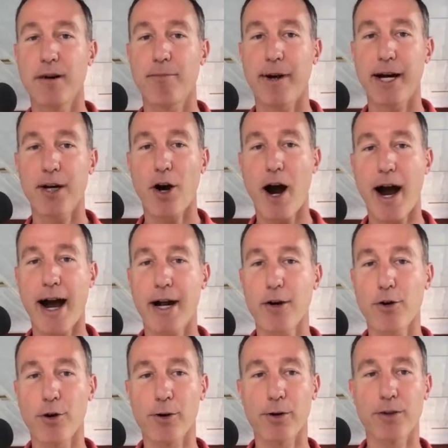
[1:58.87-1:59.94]
by high
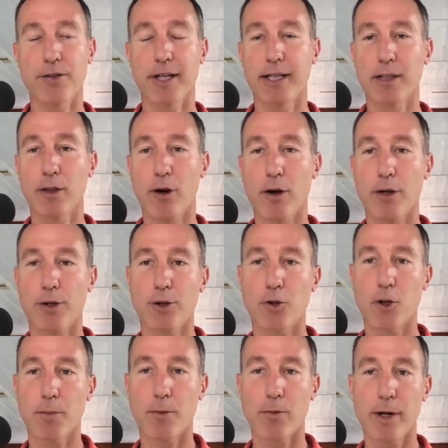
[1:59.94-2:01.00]
earners and large
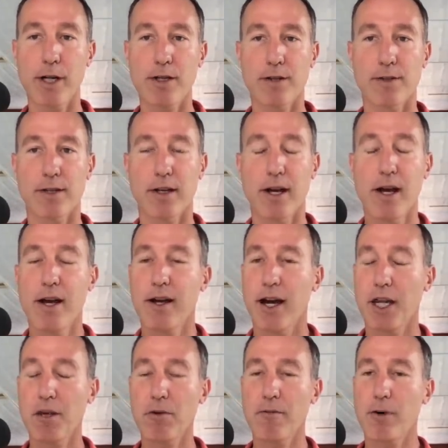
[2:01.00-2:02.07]
corporations. And
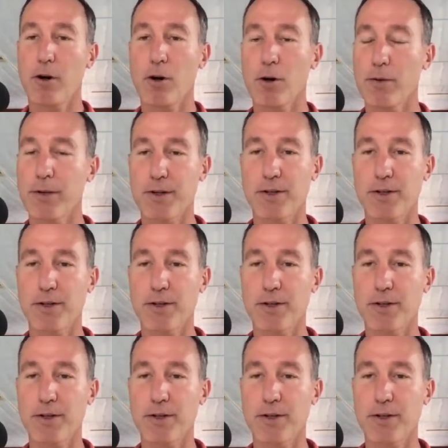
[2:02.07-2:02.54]
I think we've all heard the